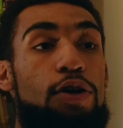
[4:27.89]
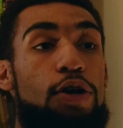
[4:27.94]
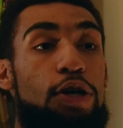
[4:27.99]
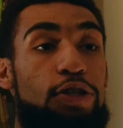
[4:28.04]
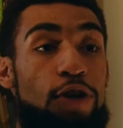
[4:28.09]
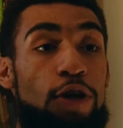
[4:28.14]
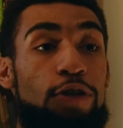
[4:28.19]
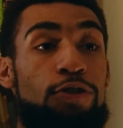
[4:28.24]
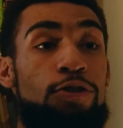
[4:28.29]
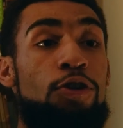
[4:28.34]

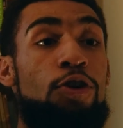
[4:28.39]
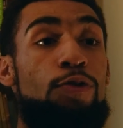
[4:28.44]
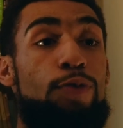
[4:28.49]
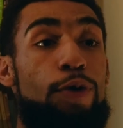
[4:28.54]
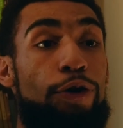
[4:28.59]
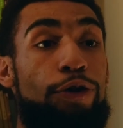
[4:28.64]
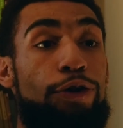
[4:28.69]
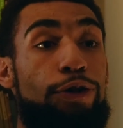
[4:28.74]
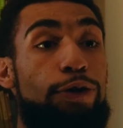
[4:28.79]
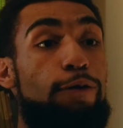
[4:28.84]
Dr.
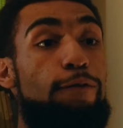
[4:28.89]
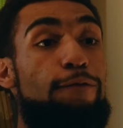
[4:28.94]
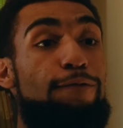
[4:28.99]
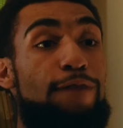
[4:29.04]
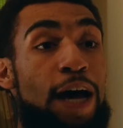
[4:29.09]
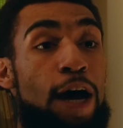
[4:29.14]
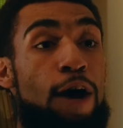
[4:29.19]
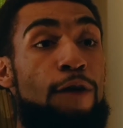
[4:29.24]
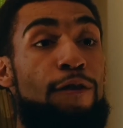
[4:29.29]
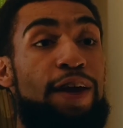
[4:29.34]
Eroglu
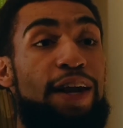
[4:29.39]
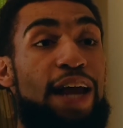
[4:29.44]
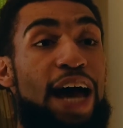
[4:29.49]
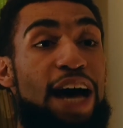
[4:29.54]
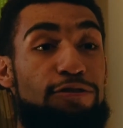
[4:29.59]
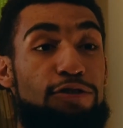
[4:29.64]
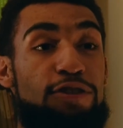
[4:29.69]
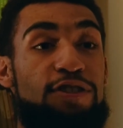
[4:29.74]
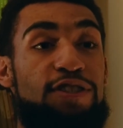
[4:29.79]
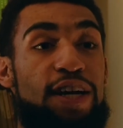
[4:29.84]
found that
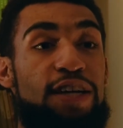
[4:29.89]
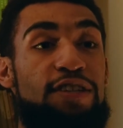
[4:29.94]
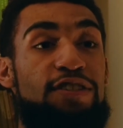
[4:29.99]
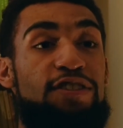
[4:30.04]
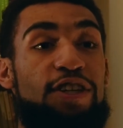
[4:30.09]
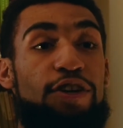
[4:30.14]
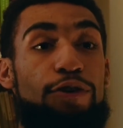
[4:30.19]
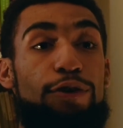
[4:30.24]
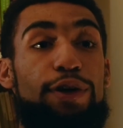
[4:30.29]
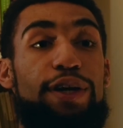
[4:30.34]
astrocytes
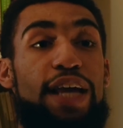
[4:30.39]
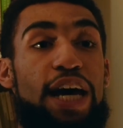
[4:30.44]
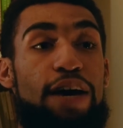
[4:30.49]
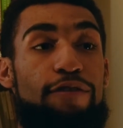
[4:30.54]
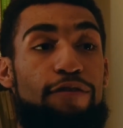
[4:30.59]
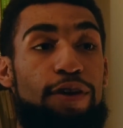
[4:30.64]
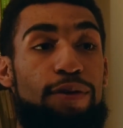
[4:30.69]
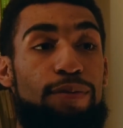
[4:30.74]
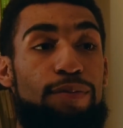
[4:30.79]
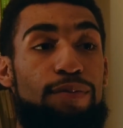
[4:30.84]
secrete
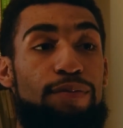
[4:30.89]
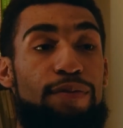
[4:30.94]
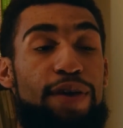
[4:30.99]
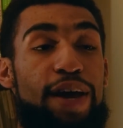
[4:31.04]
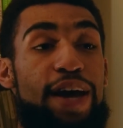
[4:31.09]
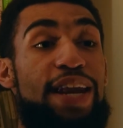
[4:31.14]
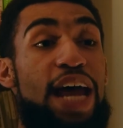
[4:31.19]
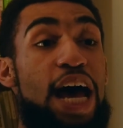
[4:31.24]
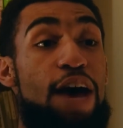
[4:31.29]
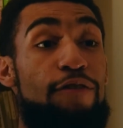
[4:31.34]
heaven,
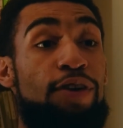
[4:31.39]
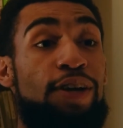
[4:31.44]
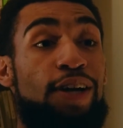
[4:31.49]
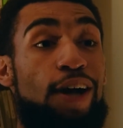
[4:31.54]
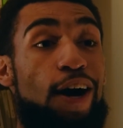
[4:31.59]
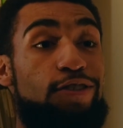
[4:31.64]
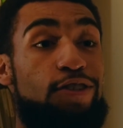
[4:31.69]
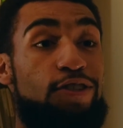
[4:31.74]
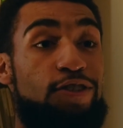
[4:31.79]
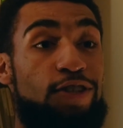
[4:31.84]
and heaven
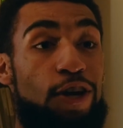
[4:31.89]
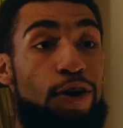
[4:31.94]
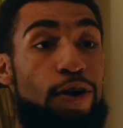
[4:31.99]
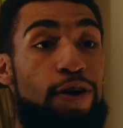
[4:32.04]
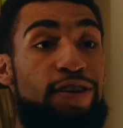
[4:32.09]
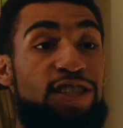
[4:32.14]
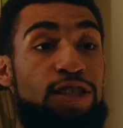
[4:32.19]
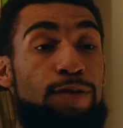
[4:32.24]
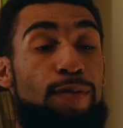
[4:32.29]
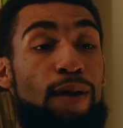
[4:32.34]
causes
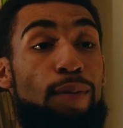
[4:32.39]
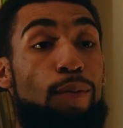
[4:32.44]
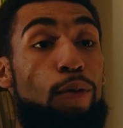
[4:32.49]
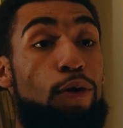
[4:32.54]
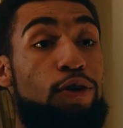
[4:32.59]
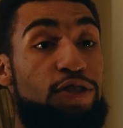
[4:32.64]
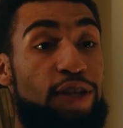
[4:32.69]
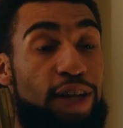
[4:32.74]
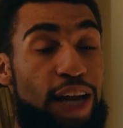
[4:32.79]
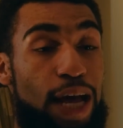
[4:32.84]
neurons to make more
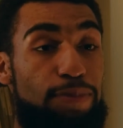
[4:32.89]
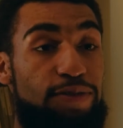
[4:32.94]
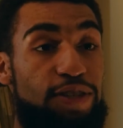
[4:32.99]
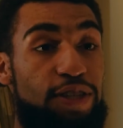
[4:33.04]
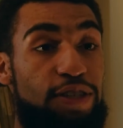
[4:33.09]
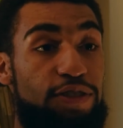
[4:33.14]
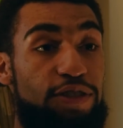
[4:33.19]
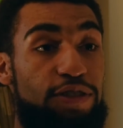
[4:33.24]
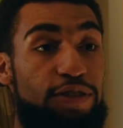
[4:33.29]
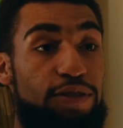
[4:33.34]

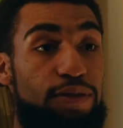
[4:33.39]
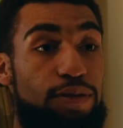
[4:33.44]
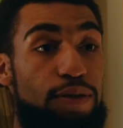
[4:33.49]
synapses.